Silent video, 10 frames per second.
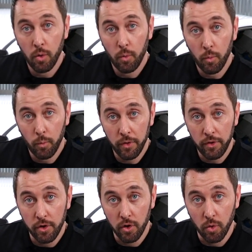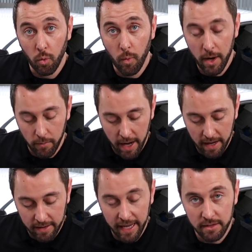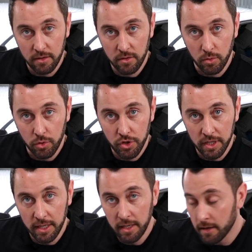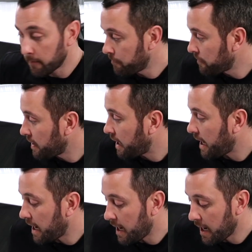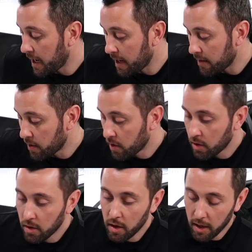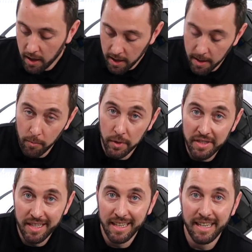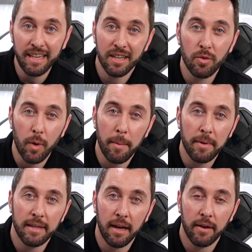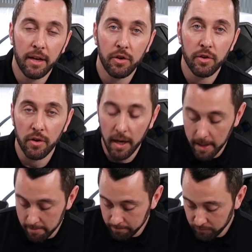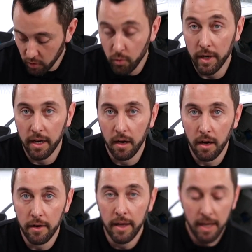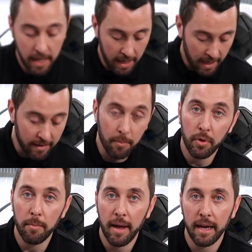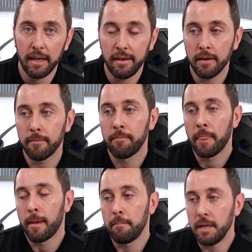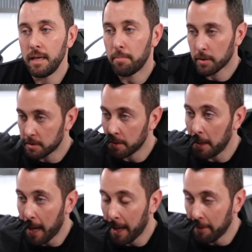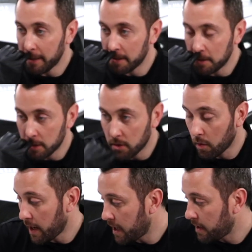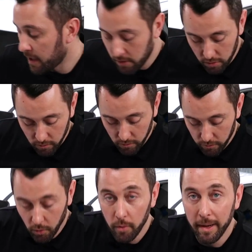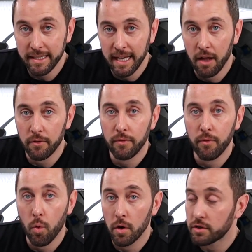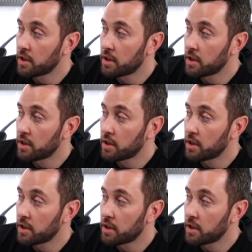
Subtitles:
with your wet rag that has a solution in here, and rinse it in here, wipe it down on your grit guard, and then put it back in here. Me personally, I like to just go ahead and fold my towel in 4s,